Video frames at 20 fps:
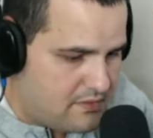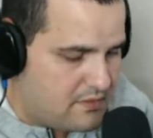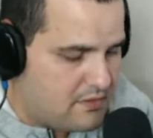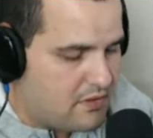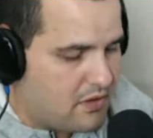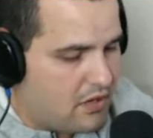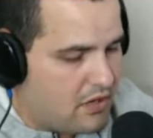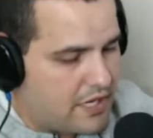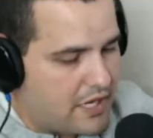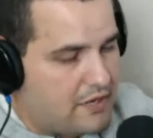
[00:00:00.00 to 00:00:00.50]

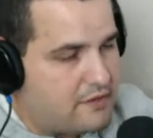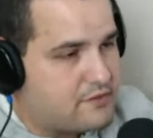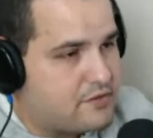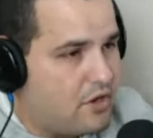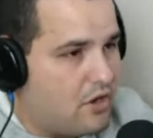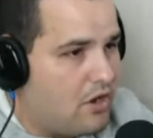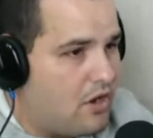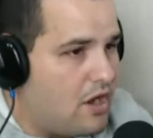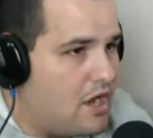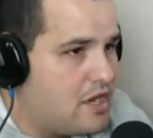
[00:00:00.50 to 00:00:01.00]
Okay,
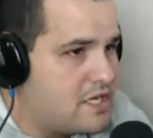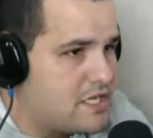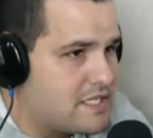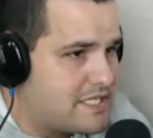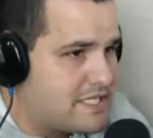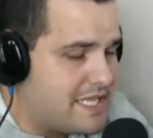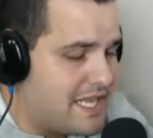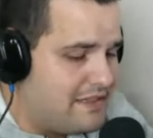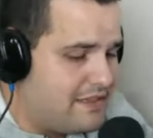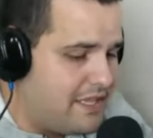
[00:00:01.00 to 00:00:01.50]
so
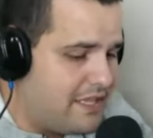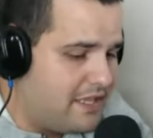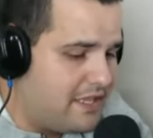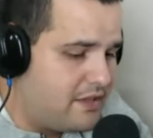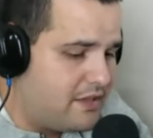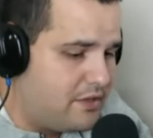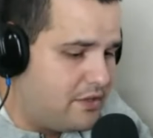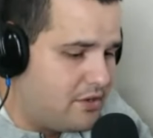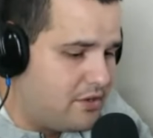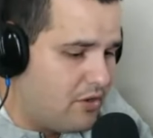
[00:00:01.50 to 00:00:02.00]
understanding
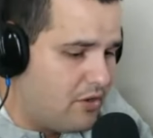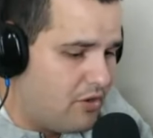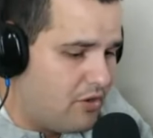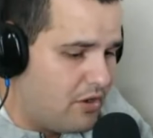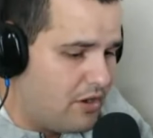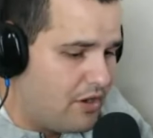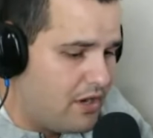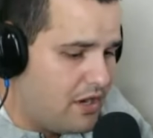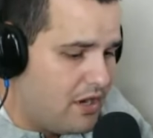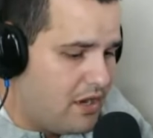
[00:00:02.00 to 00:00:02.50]

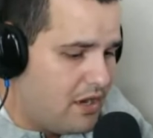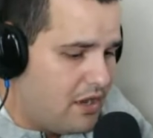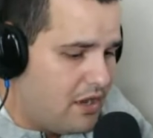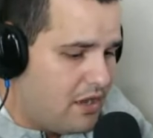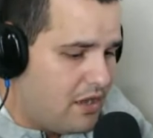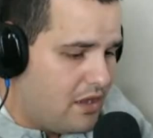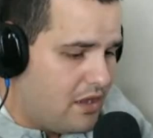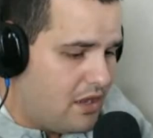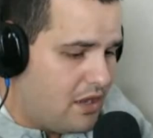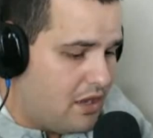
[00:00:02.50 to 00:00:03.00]
your
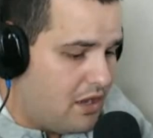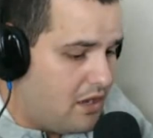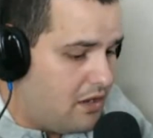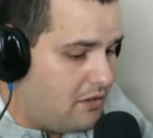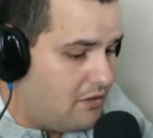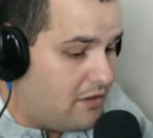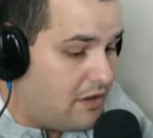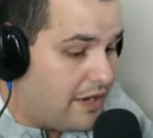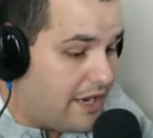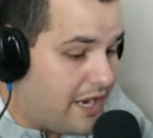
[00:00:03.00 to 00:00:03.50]

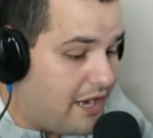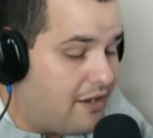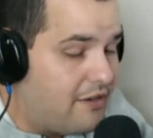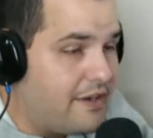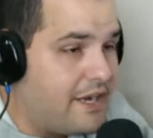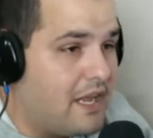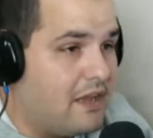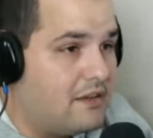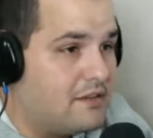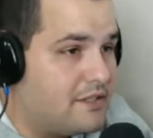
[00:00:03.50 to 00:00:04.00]
uh
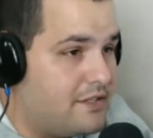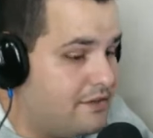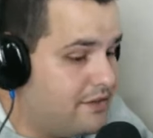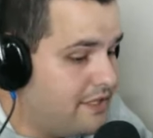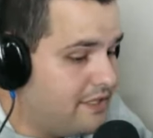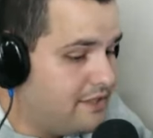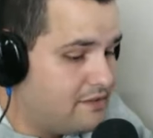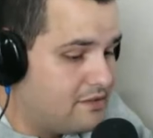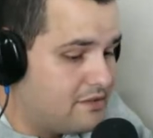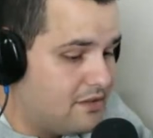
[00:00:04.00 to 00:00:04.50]
area you
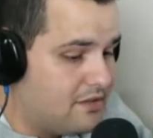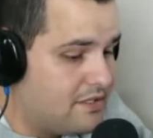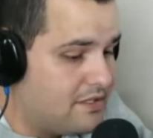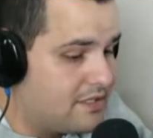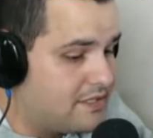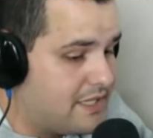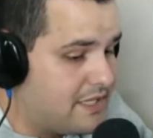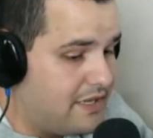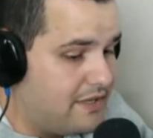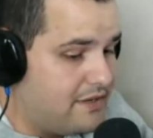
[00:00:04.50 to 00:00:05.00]
need to
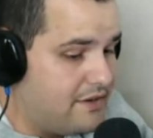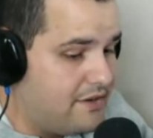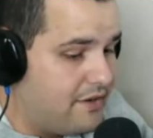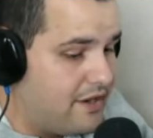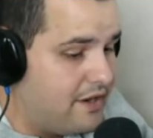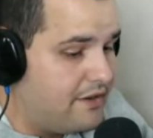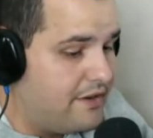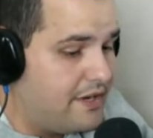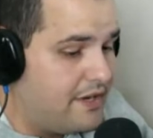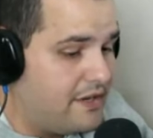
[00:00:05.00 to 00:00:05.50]
understand your
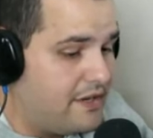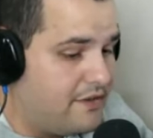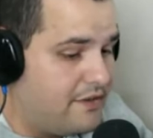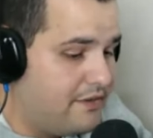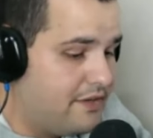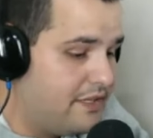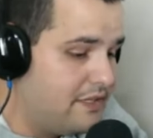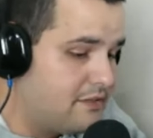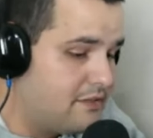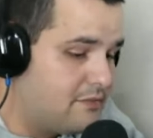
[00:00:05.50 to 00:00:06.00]
area you
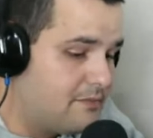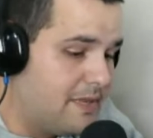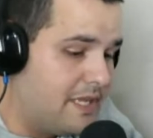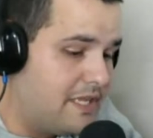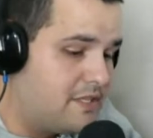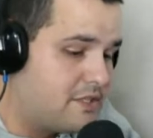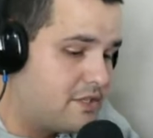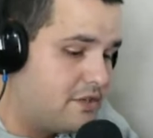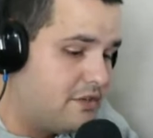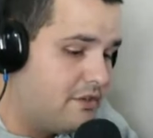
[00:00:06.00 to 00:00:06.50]
need to
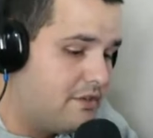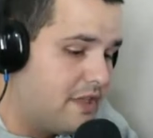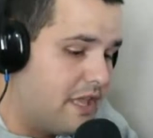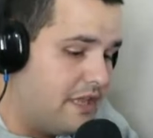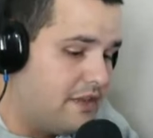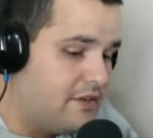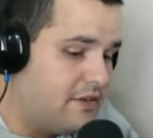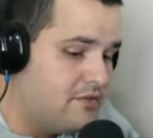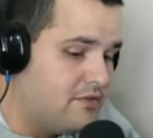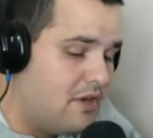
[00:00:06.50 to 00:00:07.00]
make sure
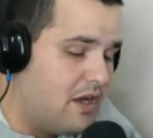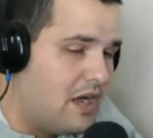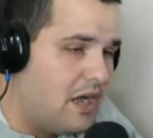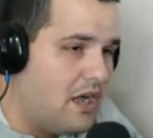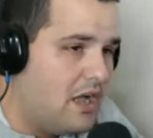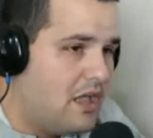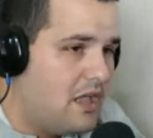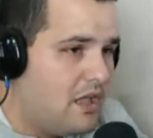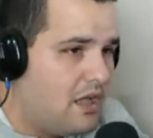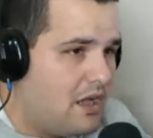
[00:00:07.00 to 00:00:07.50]
that you uh,
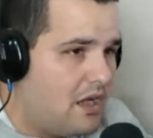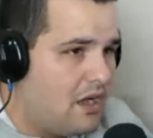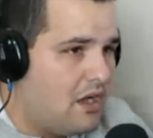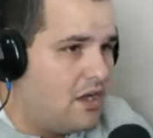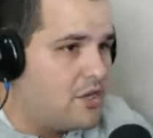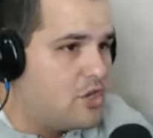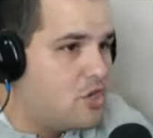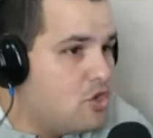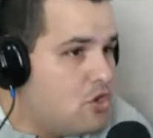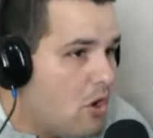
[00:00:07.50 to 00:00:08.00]

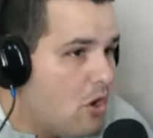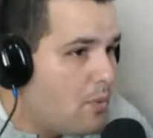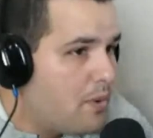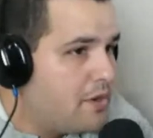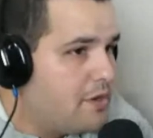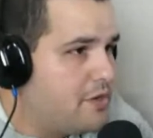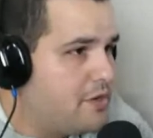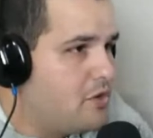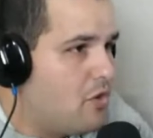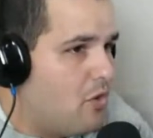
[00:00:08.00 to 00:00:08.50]
uh you know
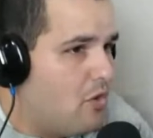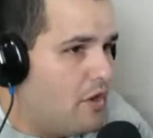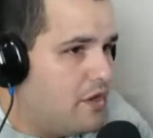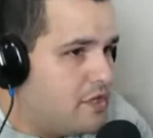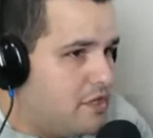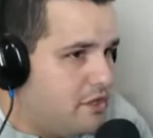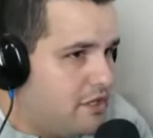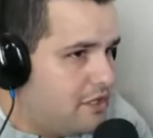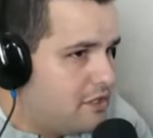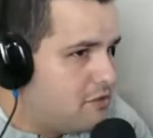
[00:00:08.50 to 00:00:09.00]
where you're
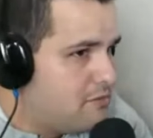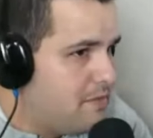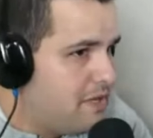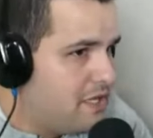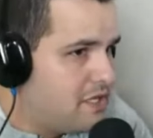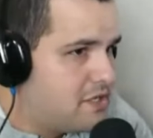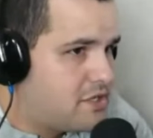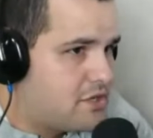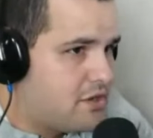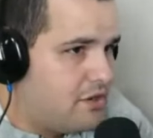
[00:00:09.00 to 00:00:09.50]
going you need to
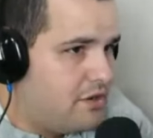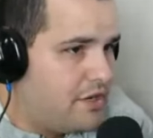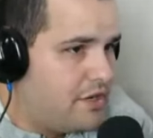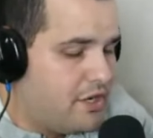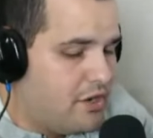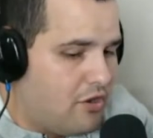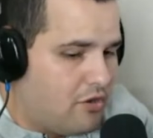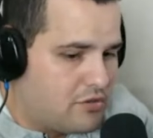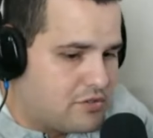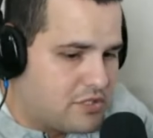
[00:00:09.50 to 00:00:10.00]
make sure you
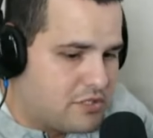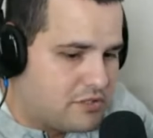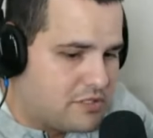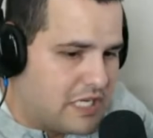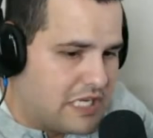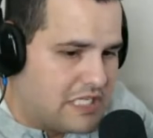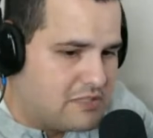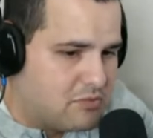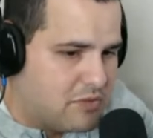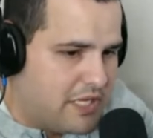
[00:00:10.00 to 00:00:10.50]
know
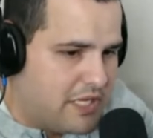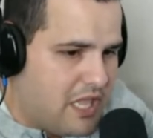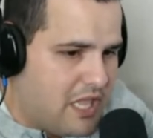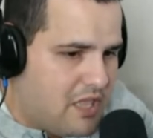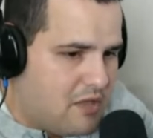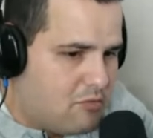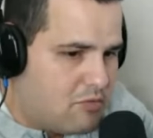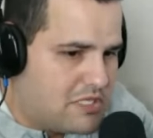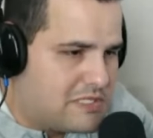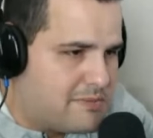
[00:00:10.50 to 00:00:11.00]
sometimes we
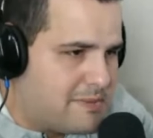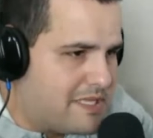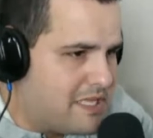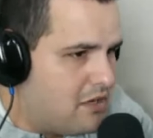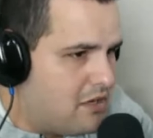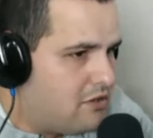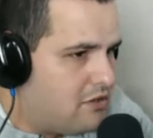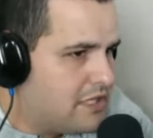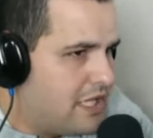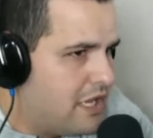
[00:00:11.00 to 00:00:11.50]
we spend the
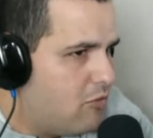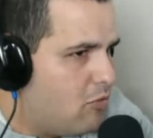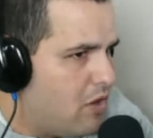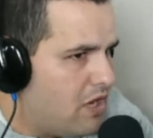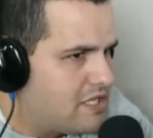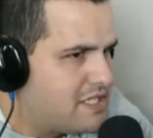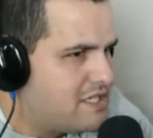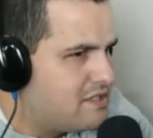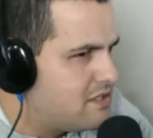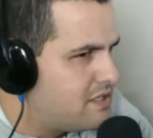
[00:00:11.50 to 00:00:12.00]
whole day
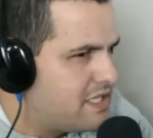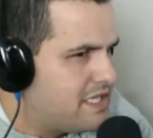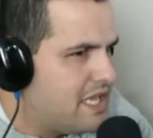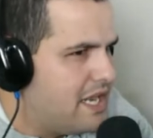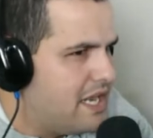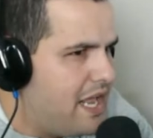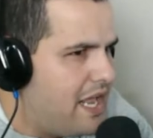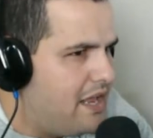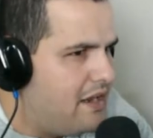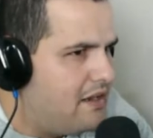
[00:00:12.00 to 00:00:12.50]
watching
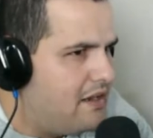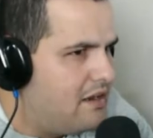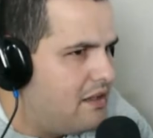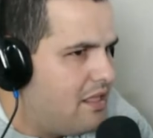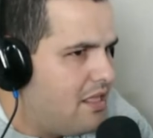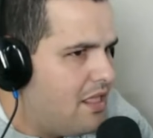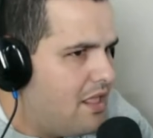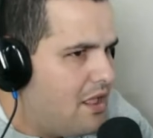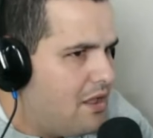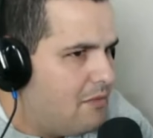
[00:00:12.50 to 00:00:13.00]
cnn
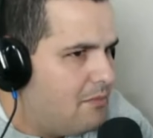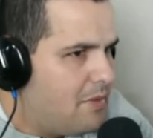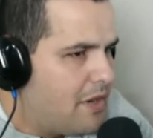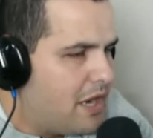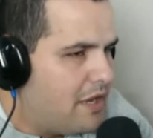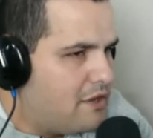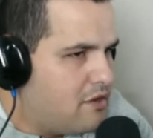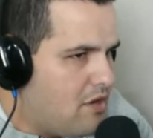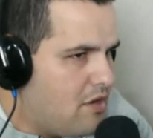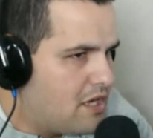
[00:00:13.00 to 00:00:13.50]
but
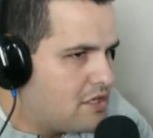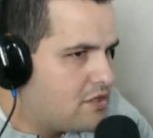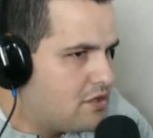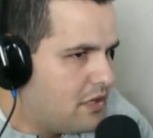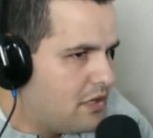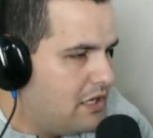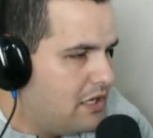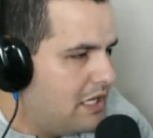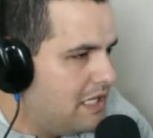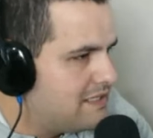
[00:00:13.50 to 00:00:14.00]
are you
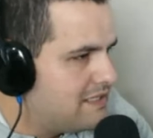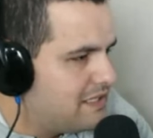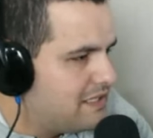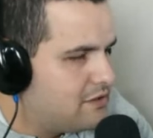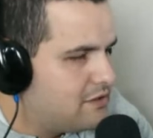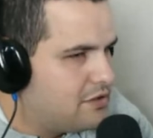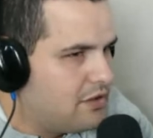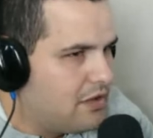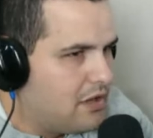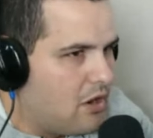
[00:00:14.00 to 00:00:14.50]
actually listening
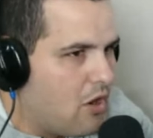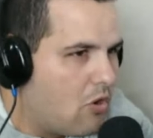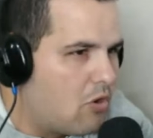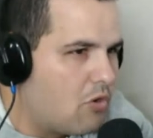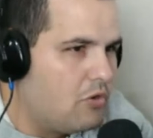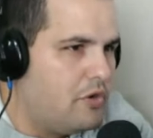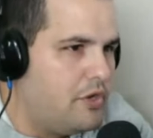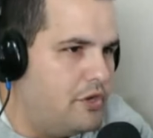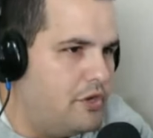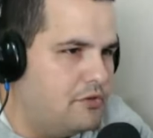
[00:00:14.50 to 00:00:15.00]
to the
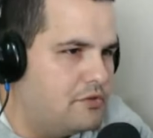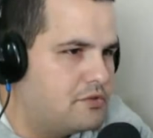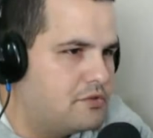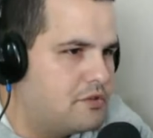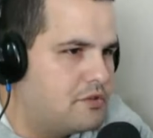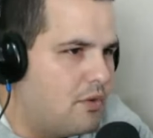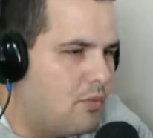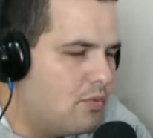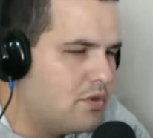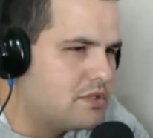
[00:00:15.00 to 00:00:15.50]
local
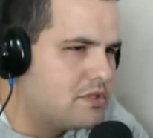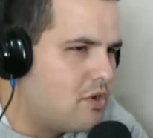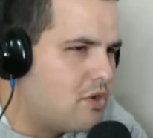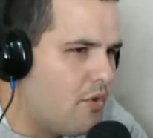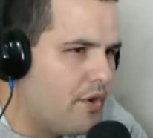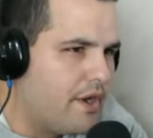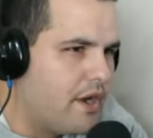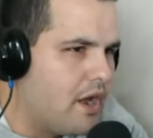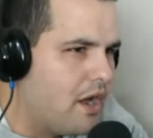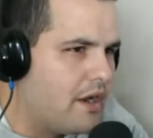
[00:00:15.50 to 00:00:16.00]
news what's
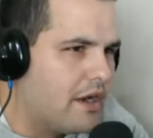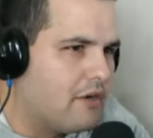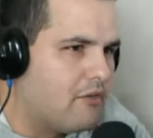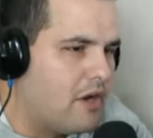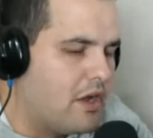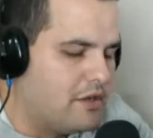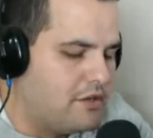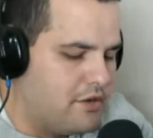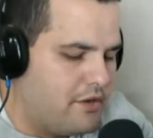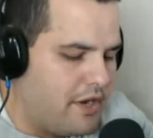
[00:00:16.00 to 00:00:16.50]
going on
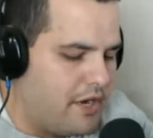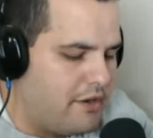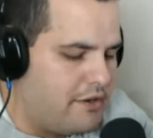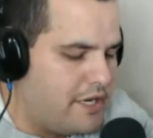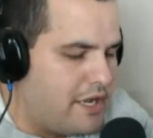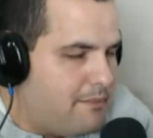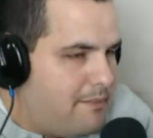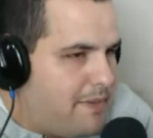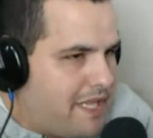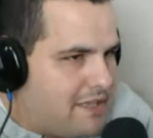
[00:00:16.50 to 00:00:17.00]
around your
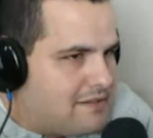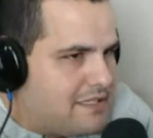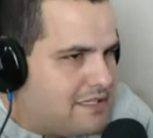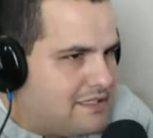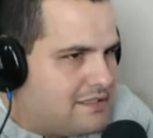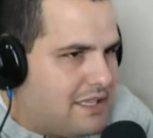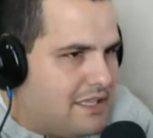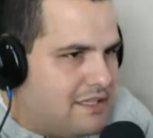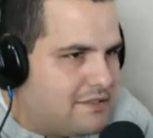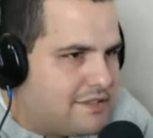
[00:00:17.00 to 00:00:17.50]
area because
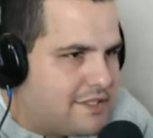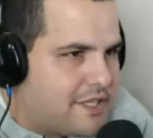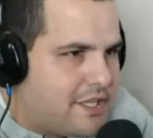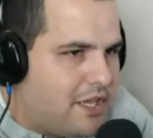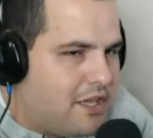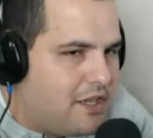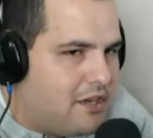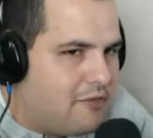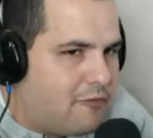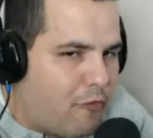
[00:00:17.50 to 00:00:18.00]
it's, it's
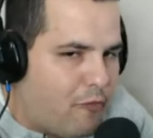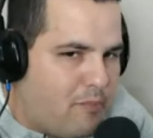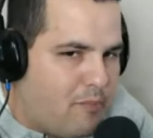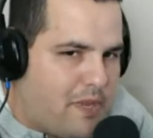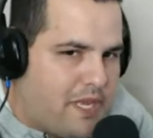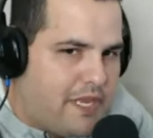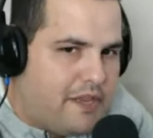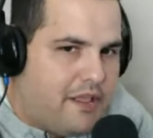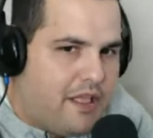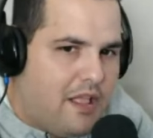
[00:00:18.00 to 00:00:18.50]
good for
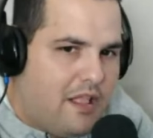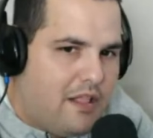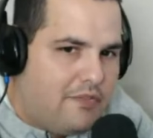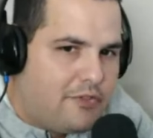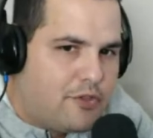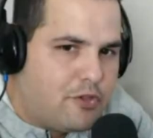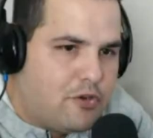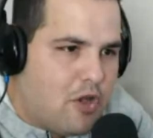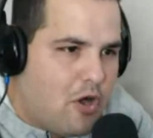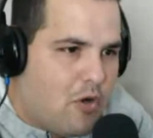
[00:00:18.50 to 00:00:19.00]
me
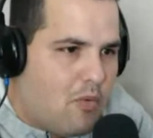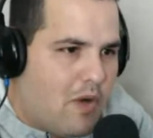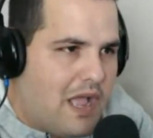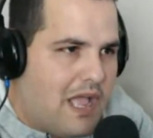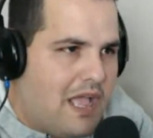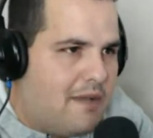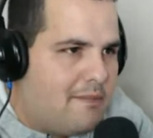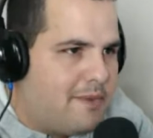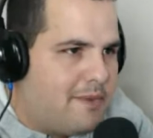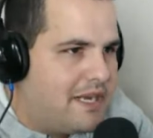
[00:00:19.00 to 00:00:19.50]
to know what
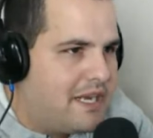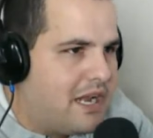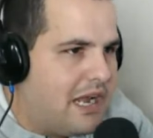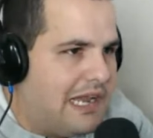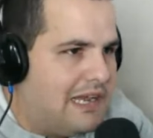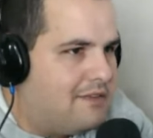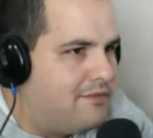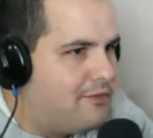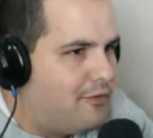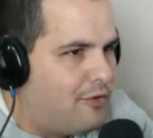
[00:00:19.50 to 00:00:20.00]
happened in
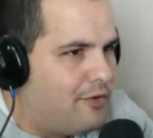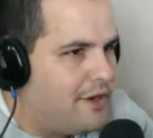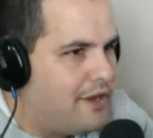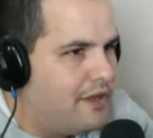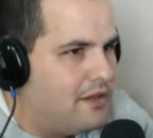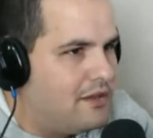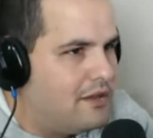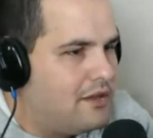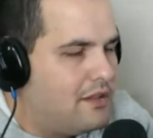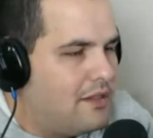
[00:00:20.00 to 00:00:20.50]

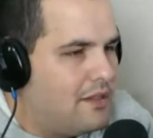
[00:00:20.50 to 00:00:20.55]
california